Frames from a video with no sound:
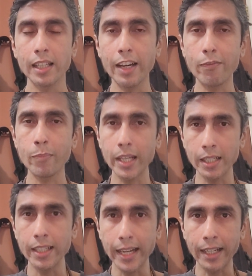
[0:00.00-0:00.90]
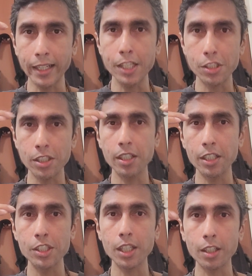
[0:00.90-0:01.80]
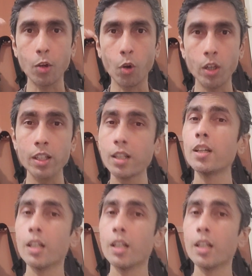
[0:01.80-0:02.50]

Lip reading: have mainly engaged each other on